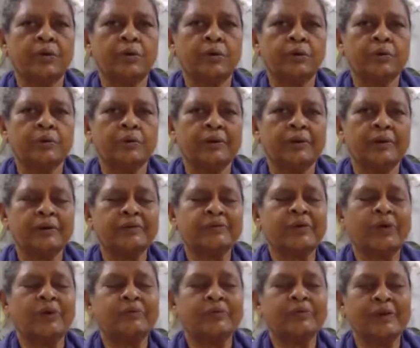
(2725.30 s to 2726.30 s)
hold the next
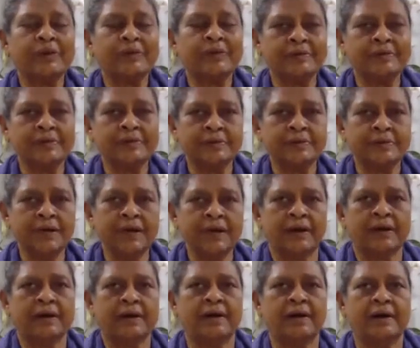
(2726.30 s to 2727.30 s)
conference in Sri
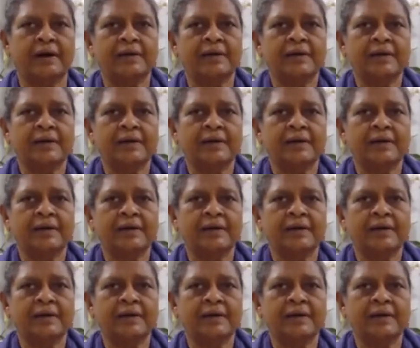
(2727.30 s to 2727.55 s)
Lanka.